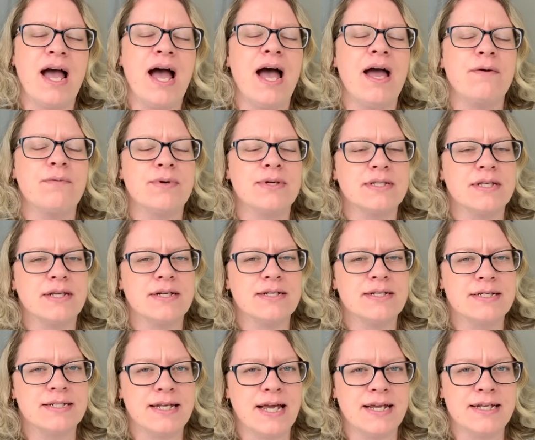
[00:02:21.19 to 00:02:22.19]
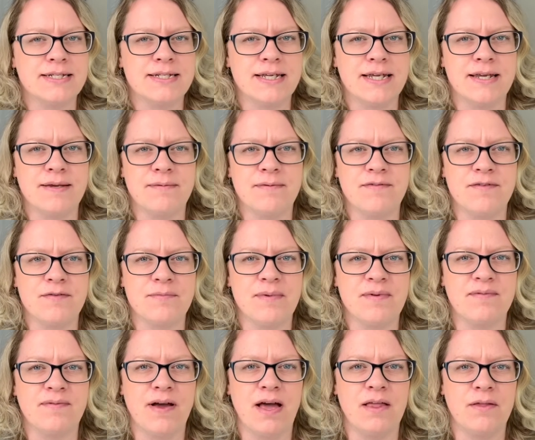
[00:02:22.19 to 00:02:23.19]
I was on a design team, if you've
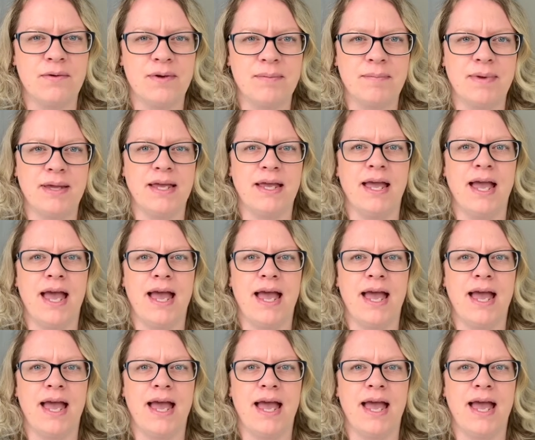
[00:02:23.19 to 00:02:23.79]
been following me,